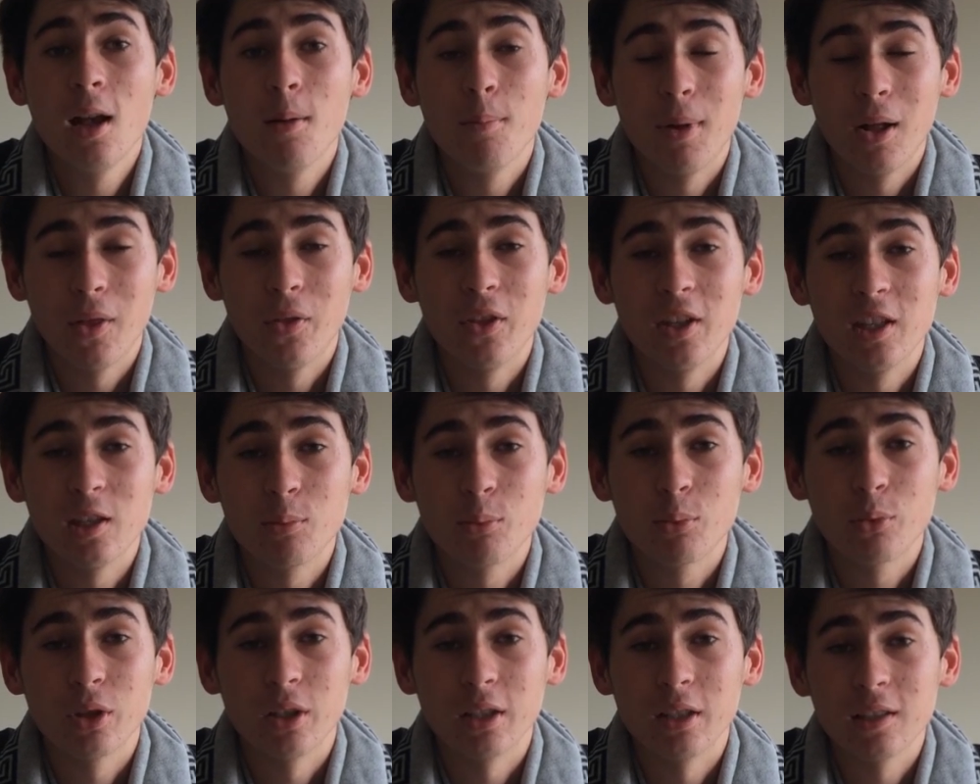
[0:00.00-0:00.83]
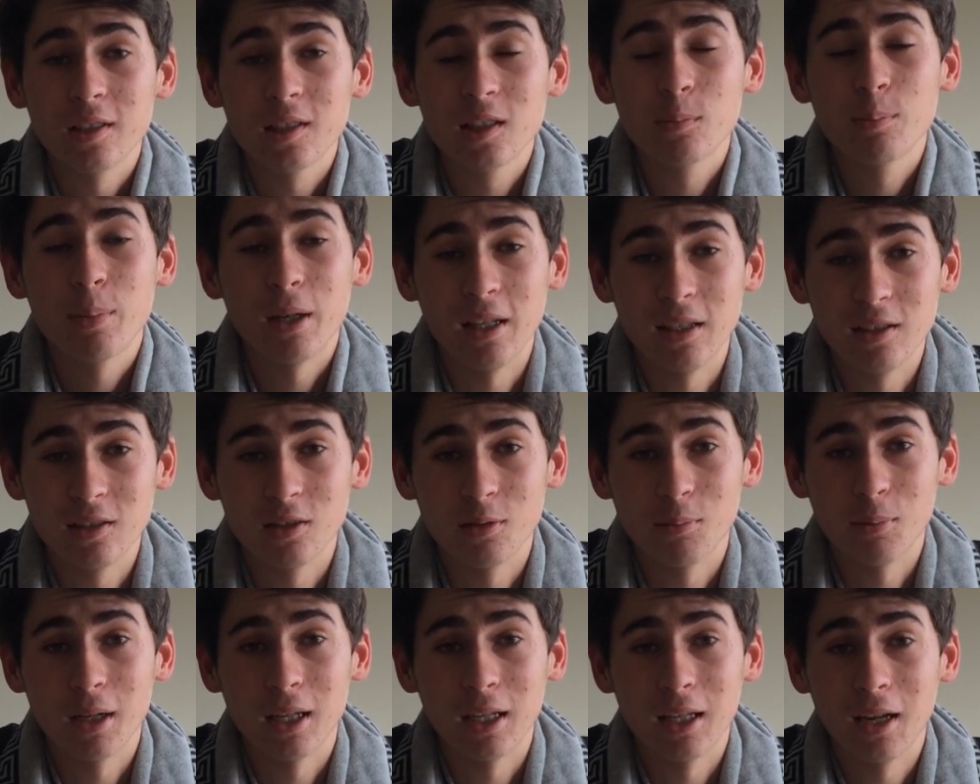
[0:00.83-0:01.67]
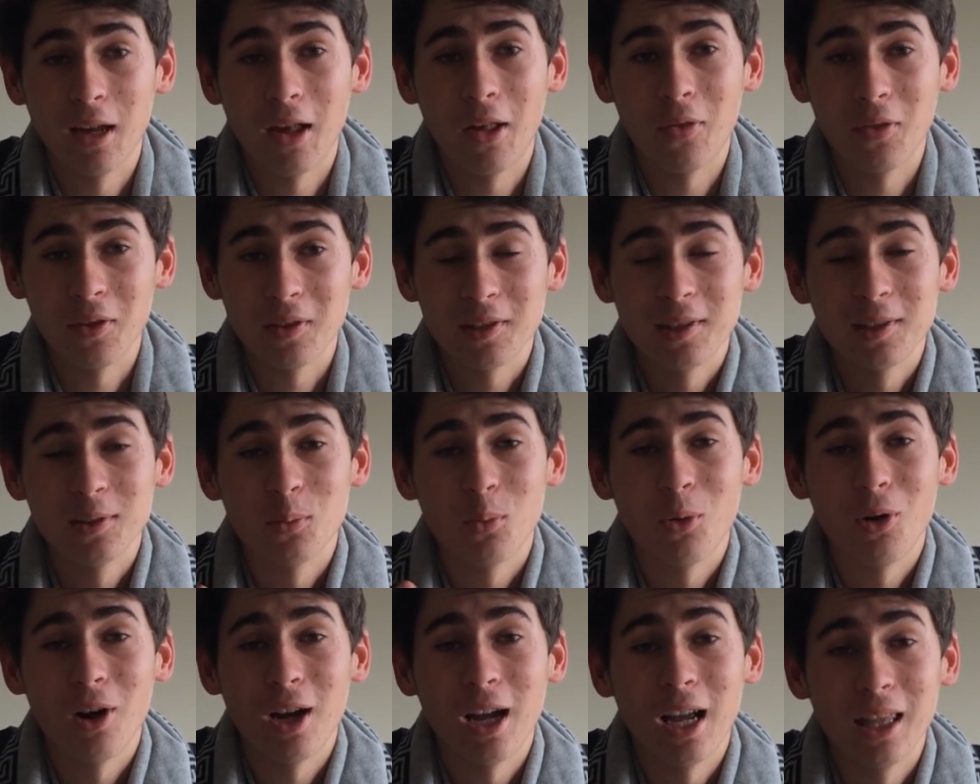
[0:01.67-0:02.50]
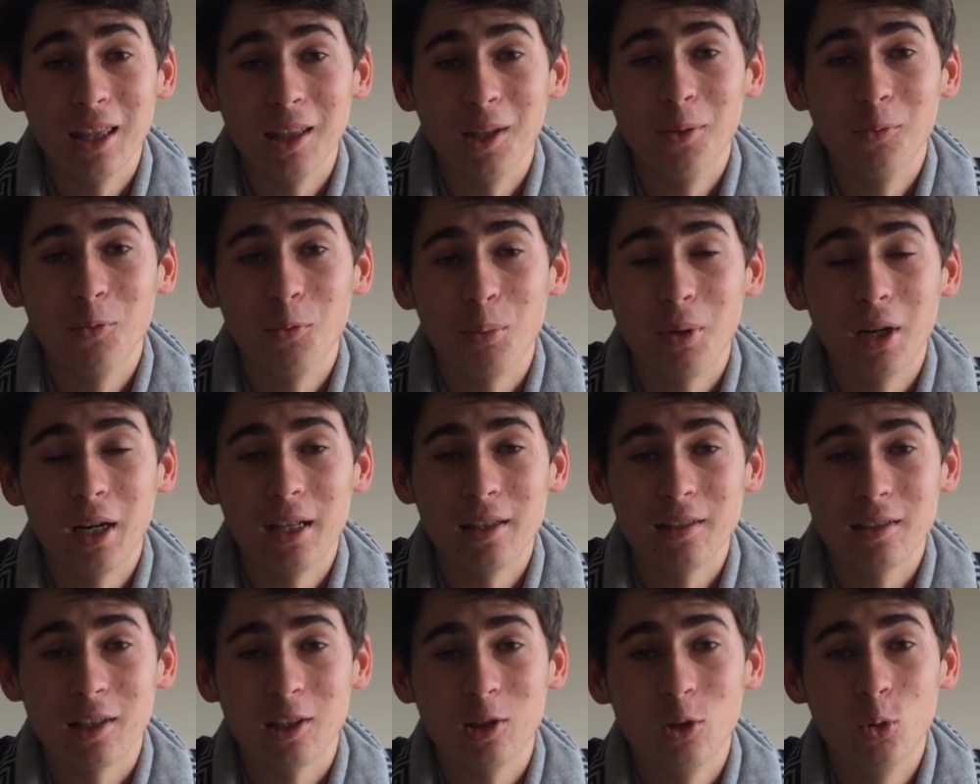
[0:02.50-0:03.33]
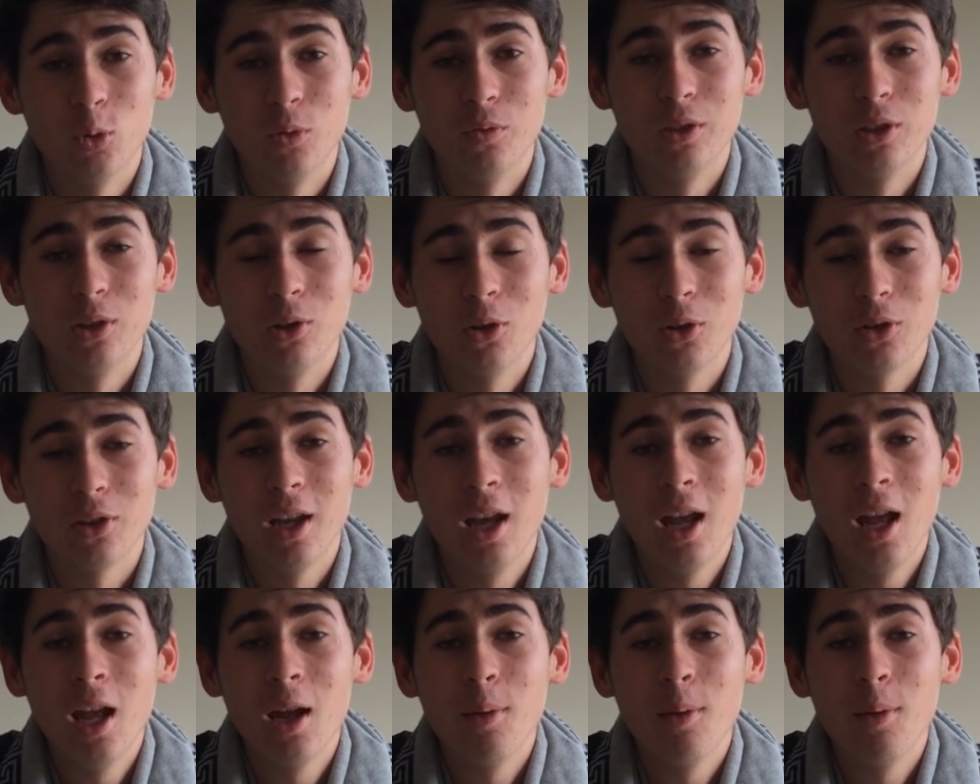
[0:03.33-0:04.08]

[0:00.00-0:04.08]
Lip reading: but this print speaks to me, and this is why I love brands like Louis Vuitton,